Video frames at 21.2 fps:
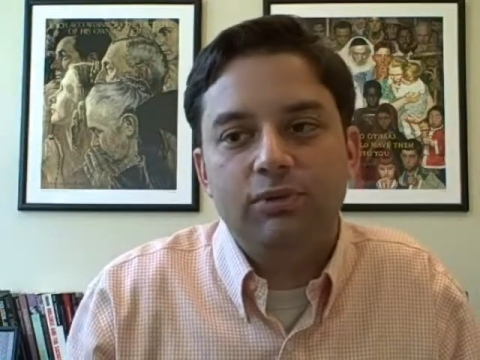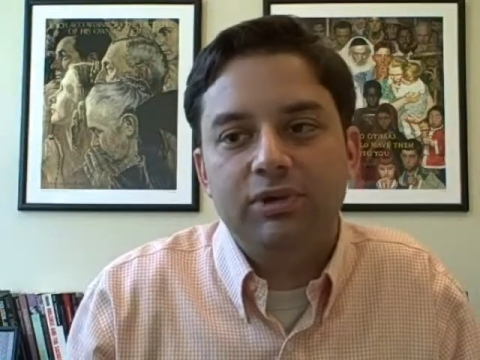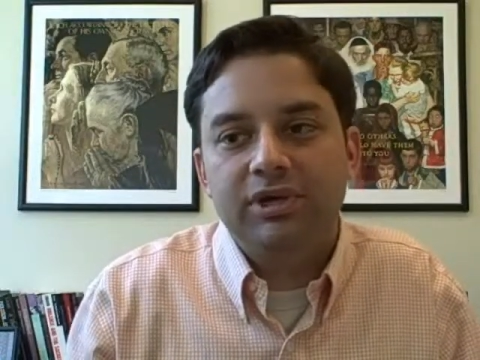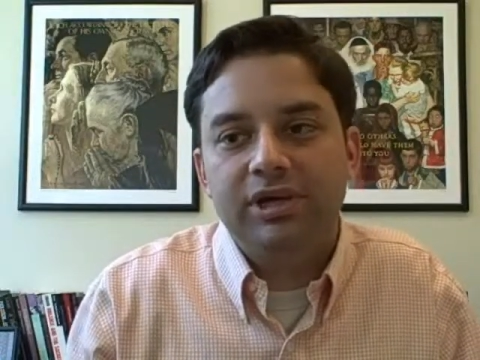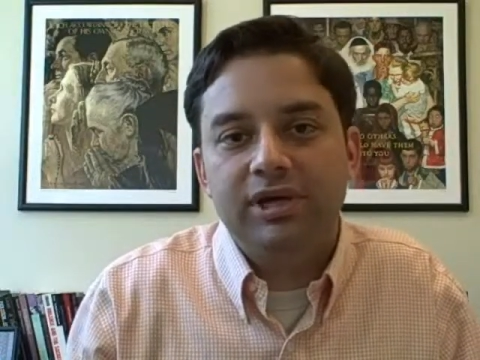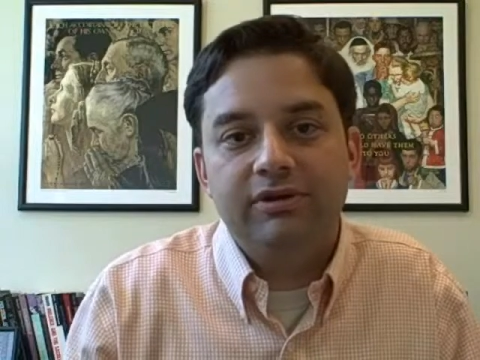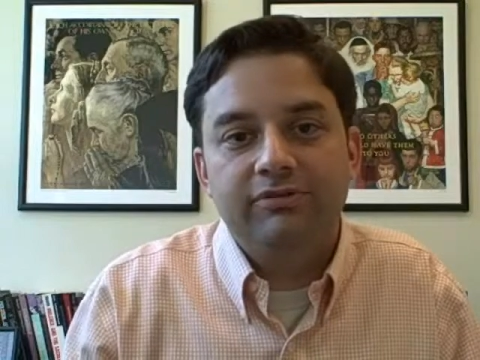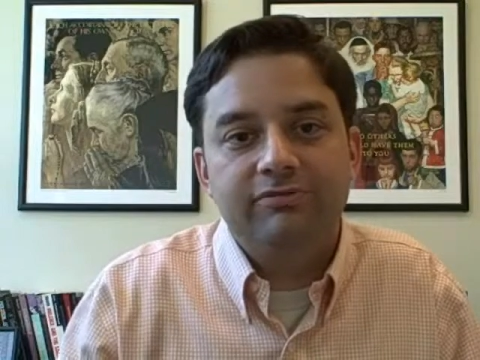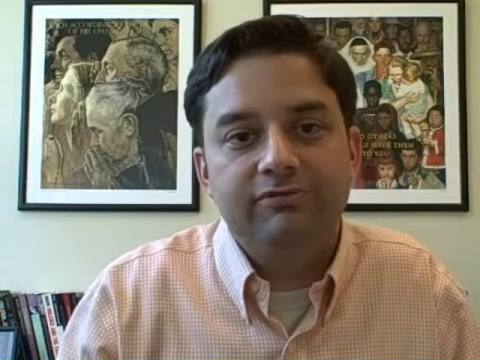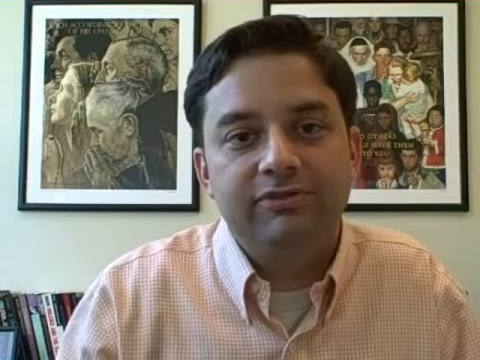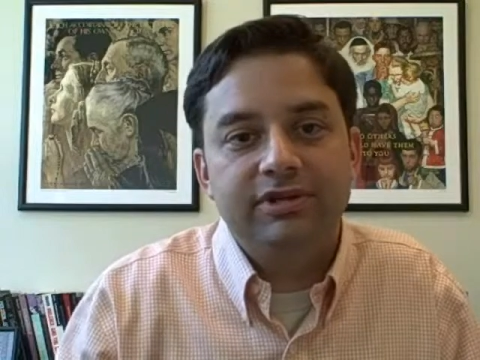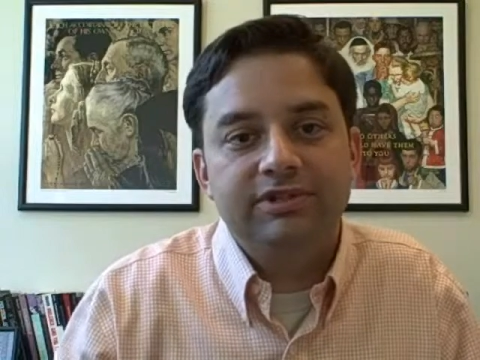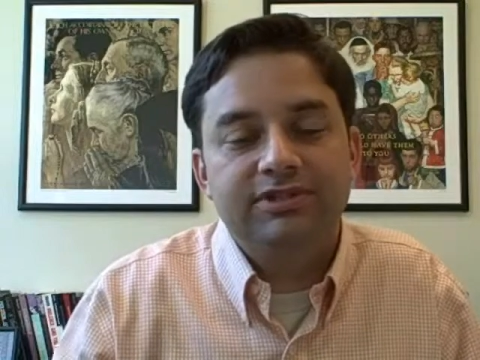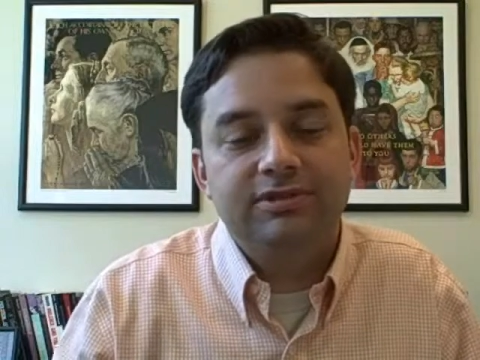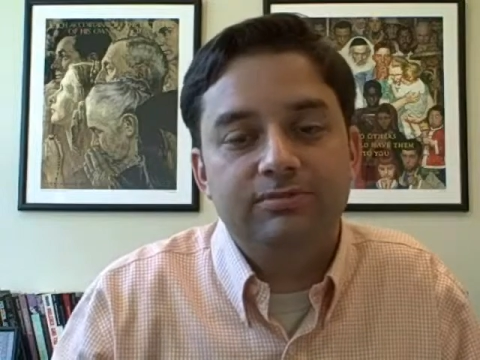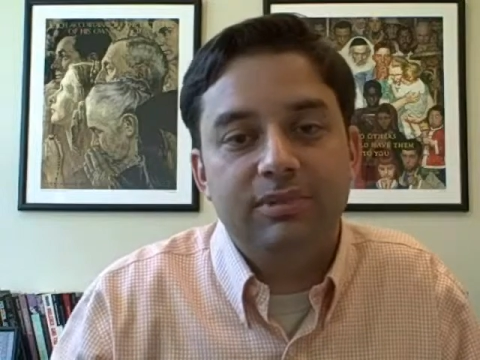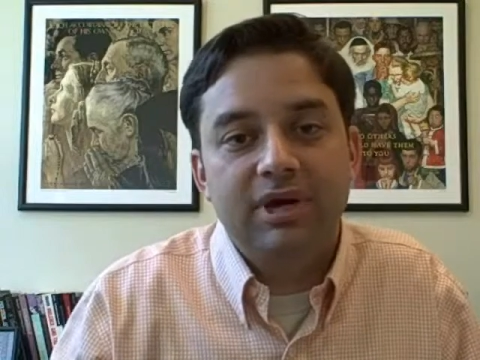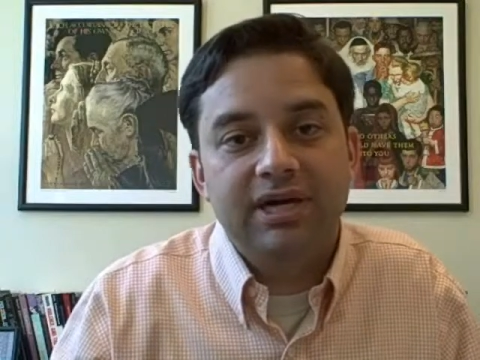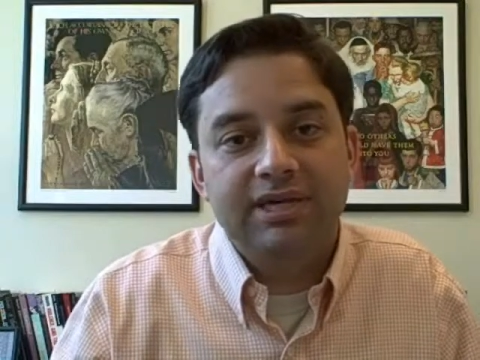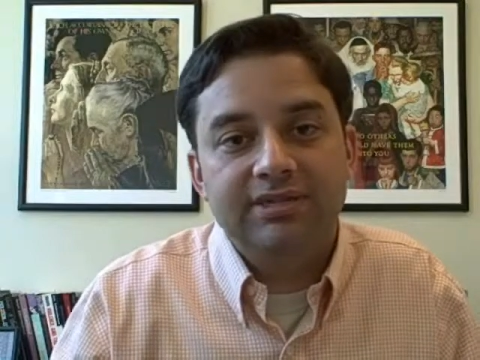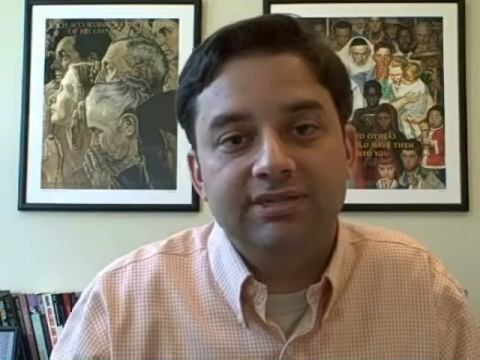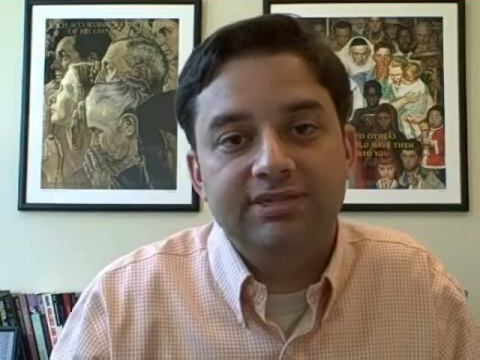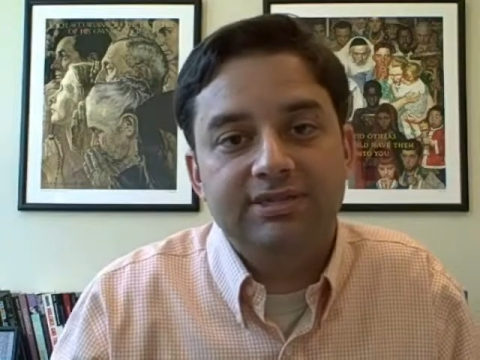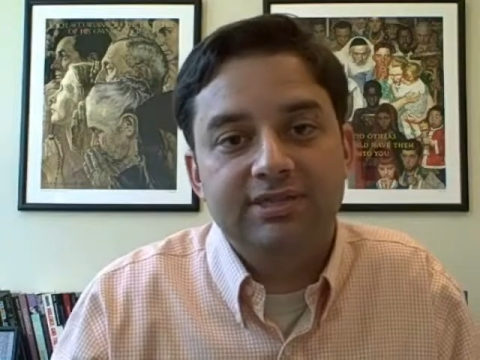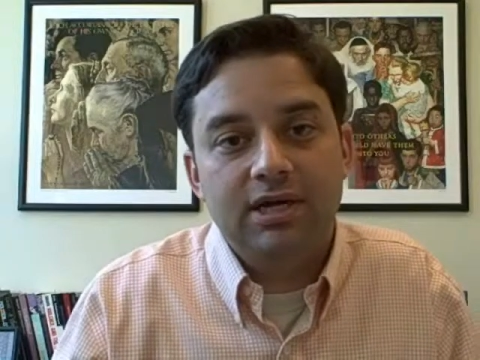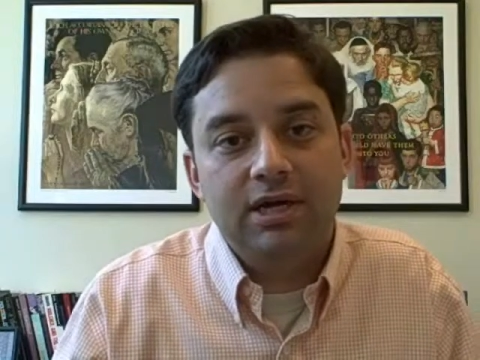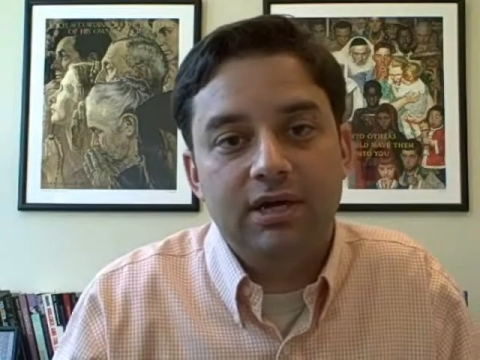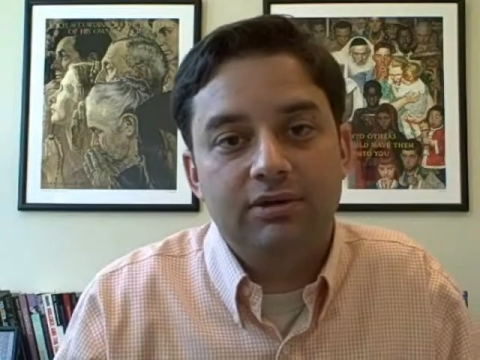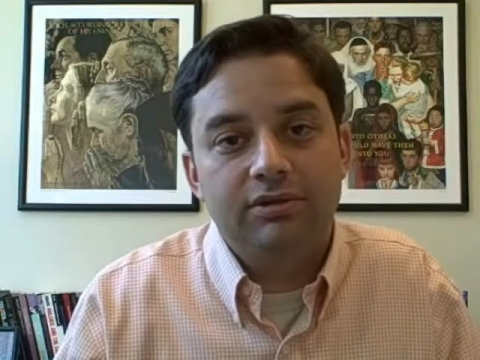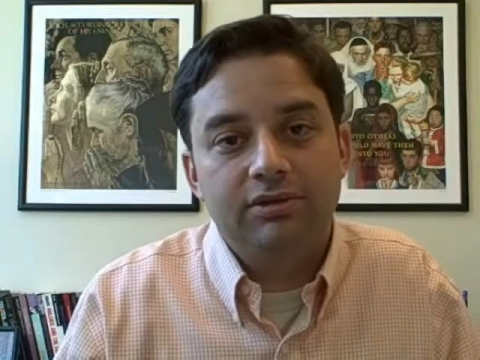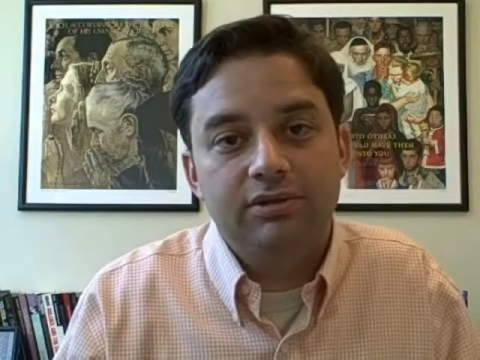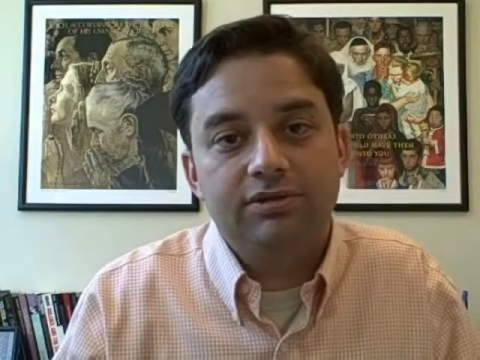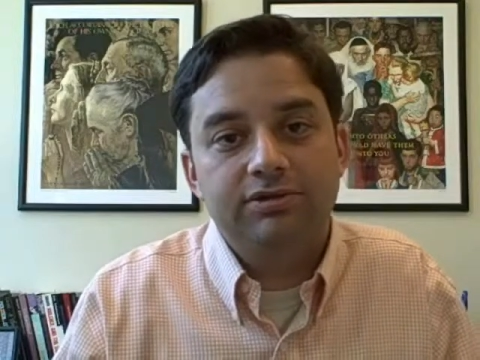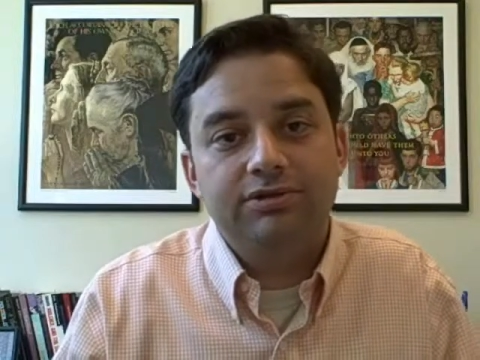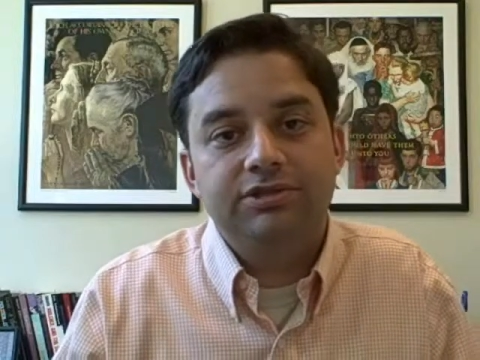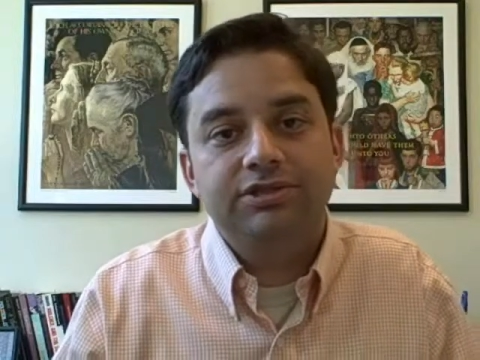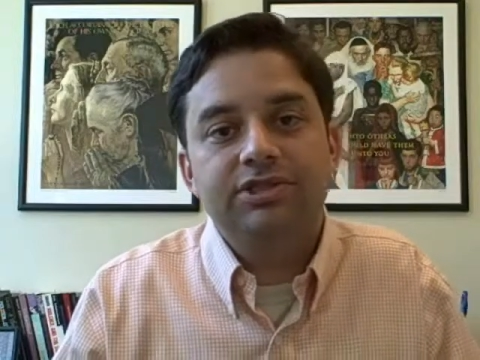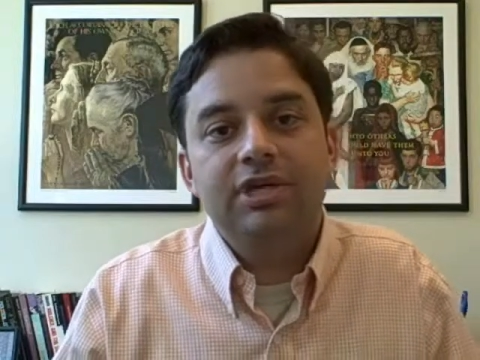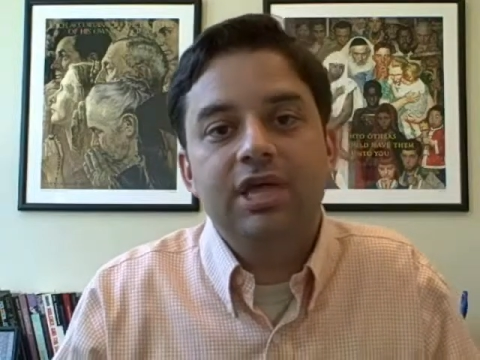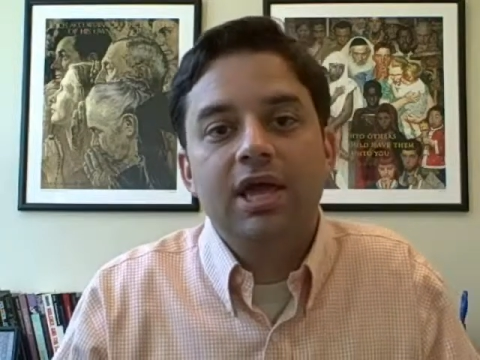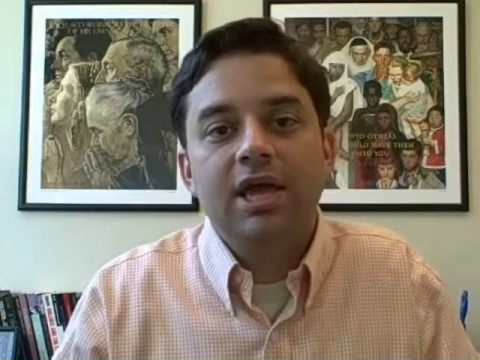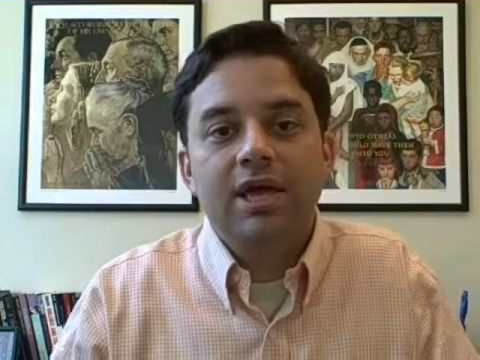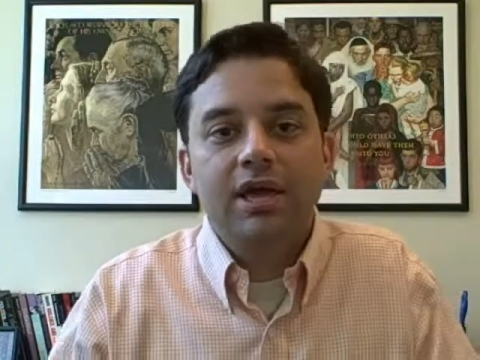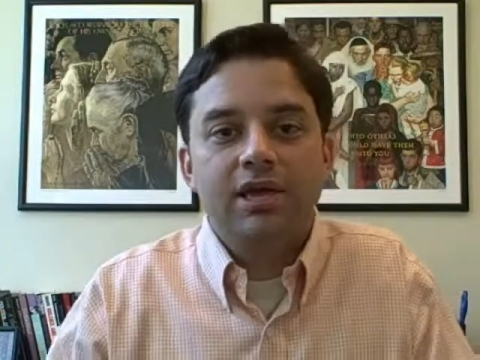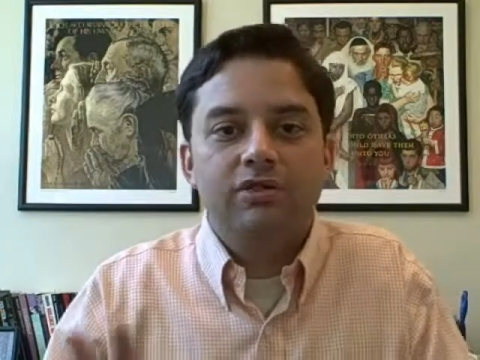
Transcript: we have victimized others.